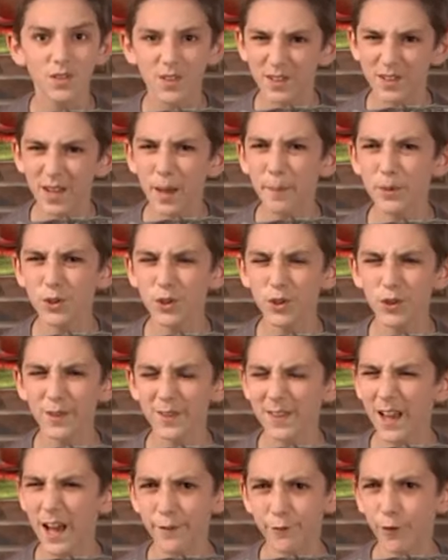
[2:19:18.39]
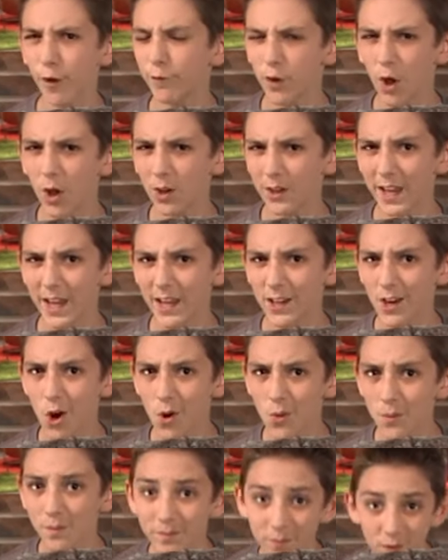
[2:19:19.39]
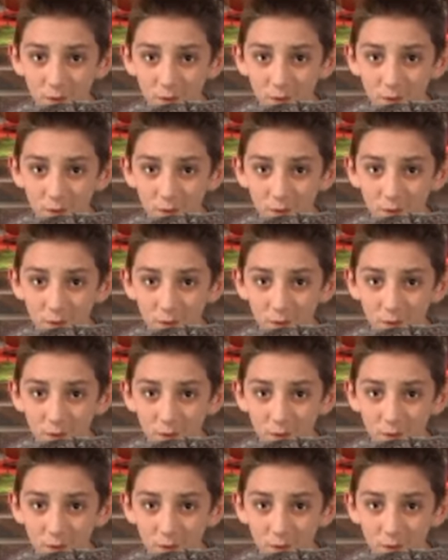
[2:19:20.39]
The temperature inside of a volcano?